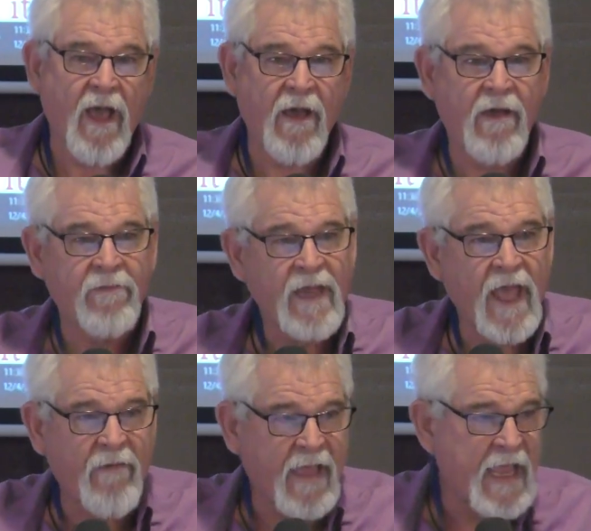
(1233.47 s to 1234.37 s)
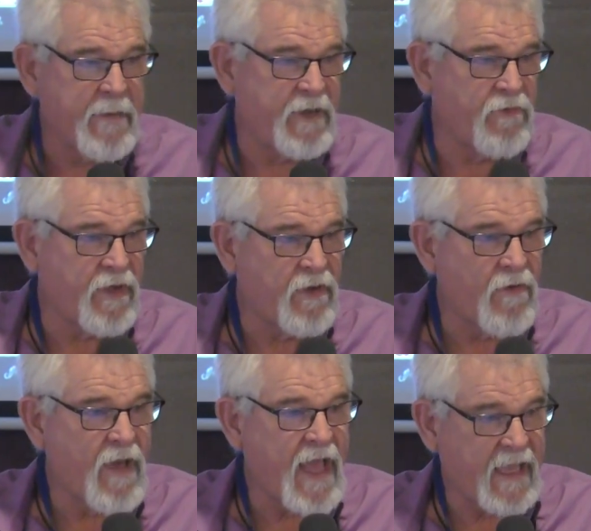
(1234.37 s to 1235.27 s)
oh, no, I got to be real
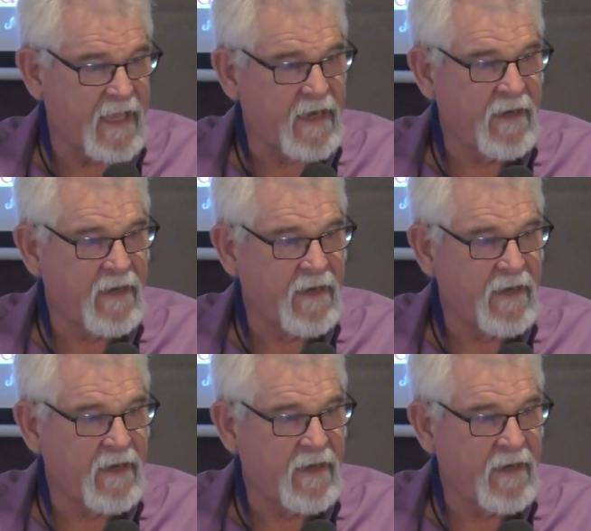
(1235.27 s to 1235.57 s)
quiet.